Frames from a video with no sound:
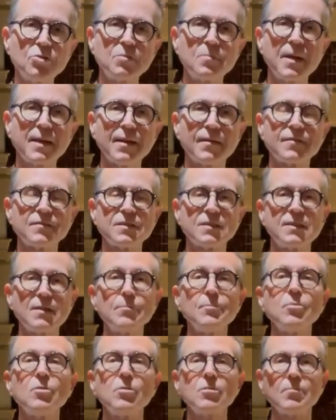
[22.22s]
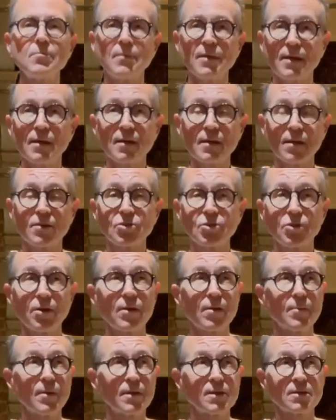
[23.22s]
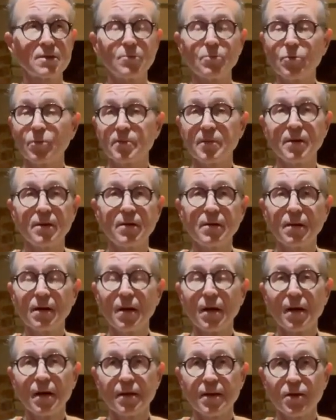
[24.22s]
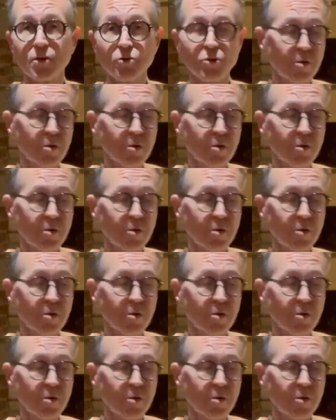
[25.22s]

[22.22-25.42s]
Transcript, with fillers: is make a simple meal, and I'll show you how to make a simple meal that you